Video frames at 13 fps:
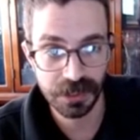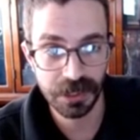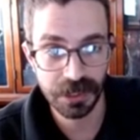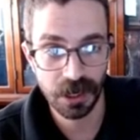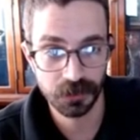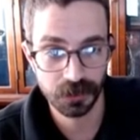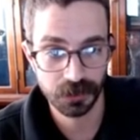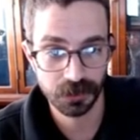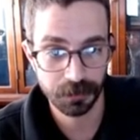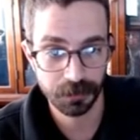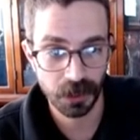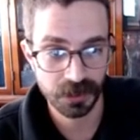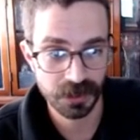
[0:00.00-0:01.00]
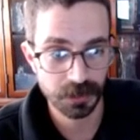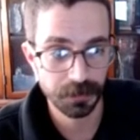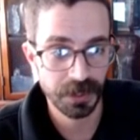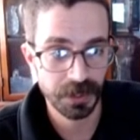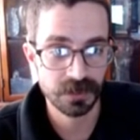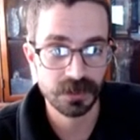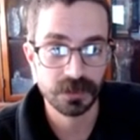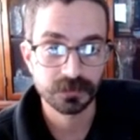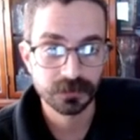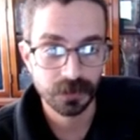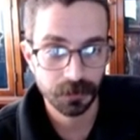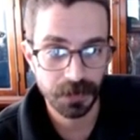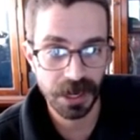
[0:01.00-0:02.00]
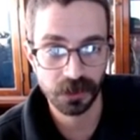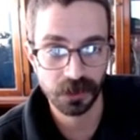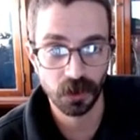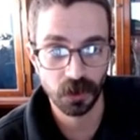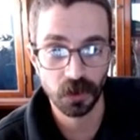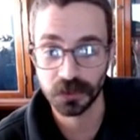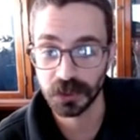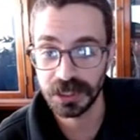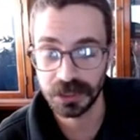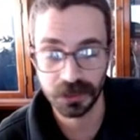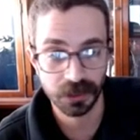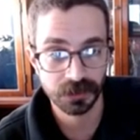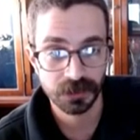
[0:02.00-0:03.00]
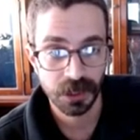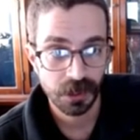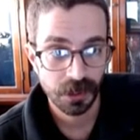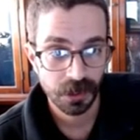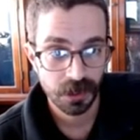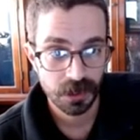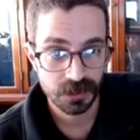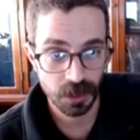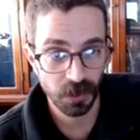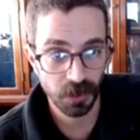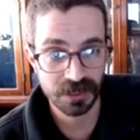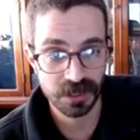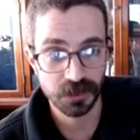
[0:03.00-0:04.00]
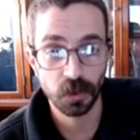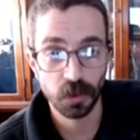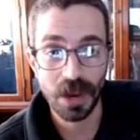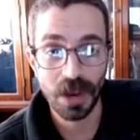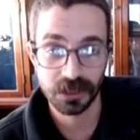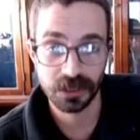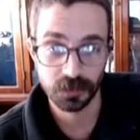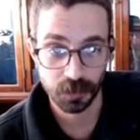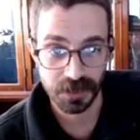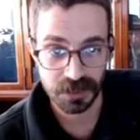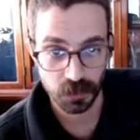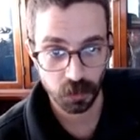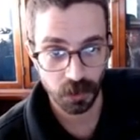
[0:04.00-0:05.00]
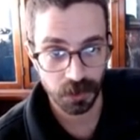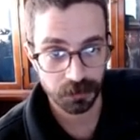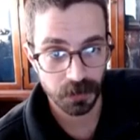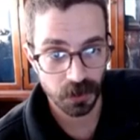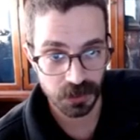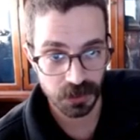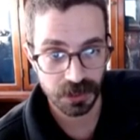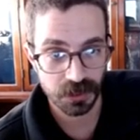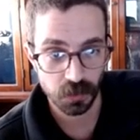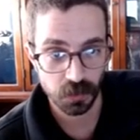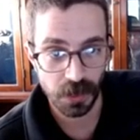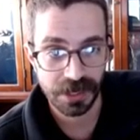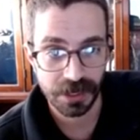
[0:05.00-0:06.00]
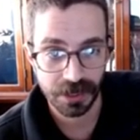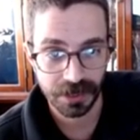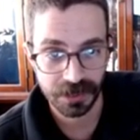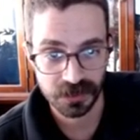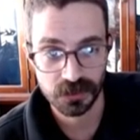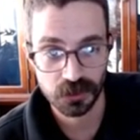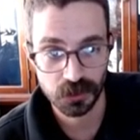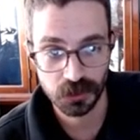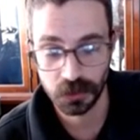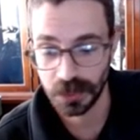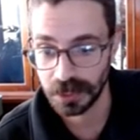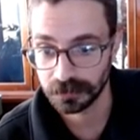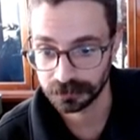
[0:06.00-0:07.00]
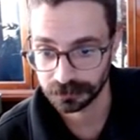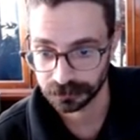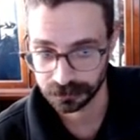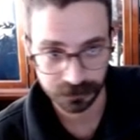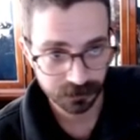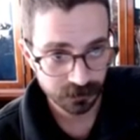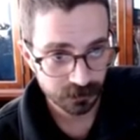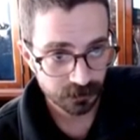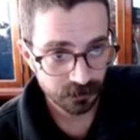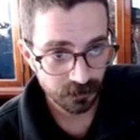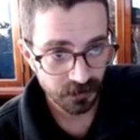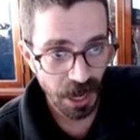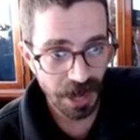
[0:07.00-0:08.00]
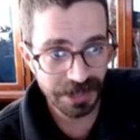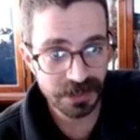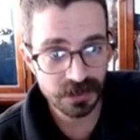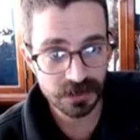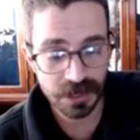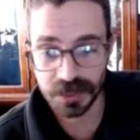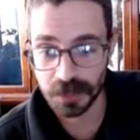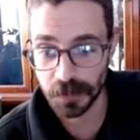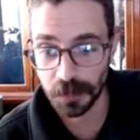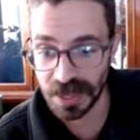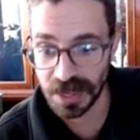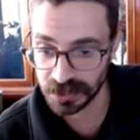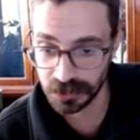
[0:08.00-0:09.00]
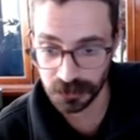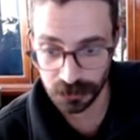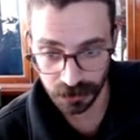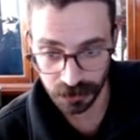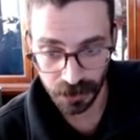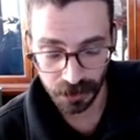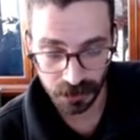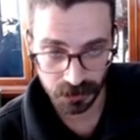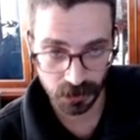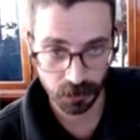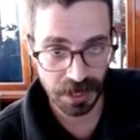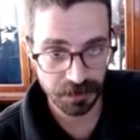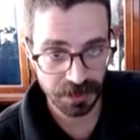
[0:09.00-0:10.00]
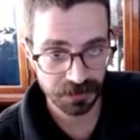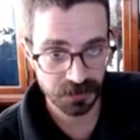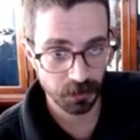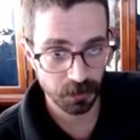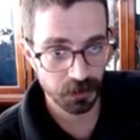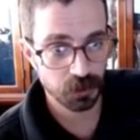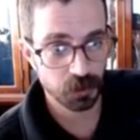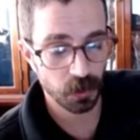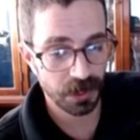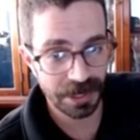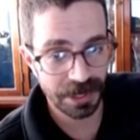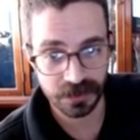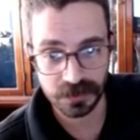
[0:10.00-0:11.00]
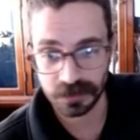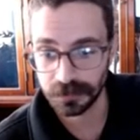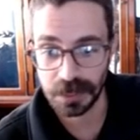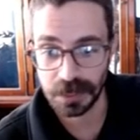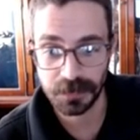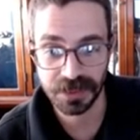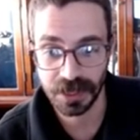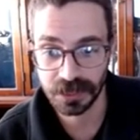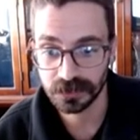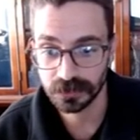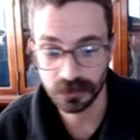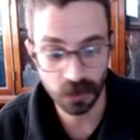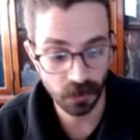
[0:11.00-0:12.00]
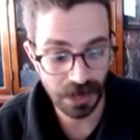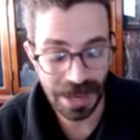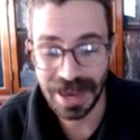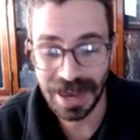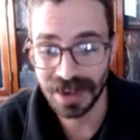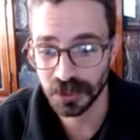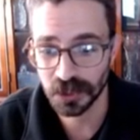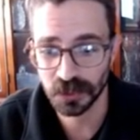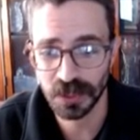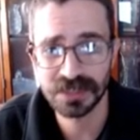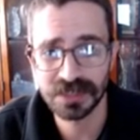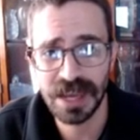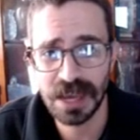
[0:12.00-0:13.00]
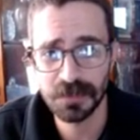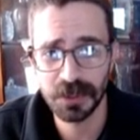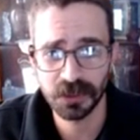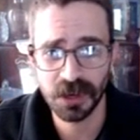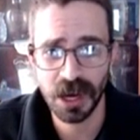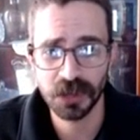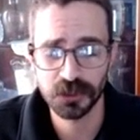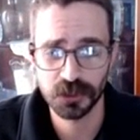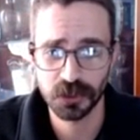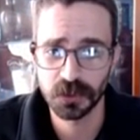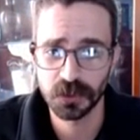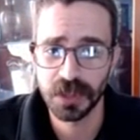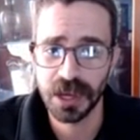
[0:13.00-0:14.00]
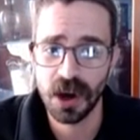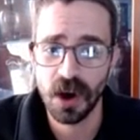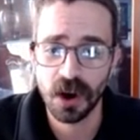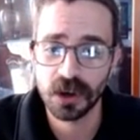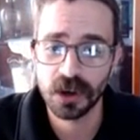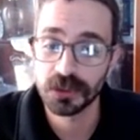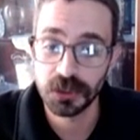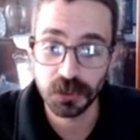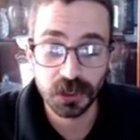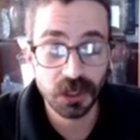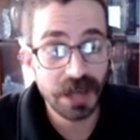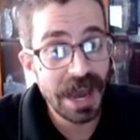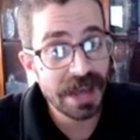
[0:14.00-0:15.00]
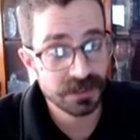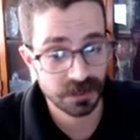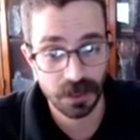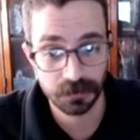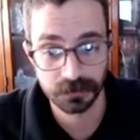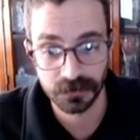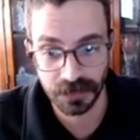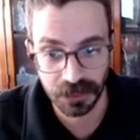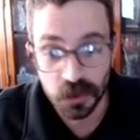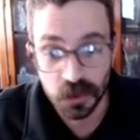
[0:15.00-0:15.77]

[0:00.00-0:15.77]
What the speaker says: under the participants panel over here, someone is in the waiting room. It says one person is waiting, and it's student. I can send them a message. So maybe if someone's joining and maybe they don't have a correct name and you're not sure who they are, you could ask them, like, who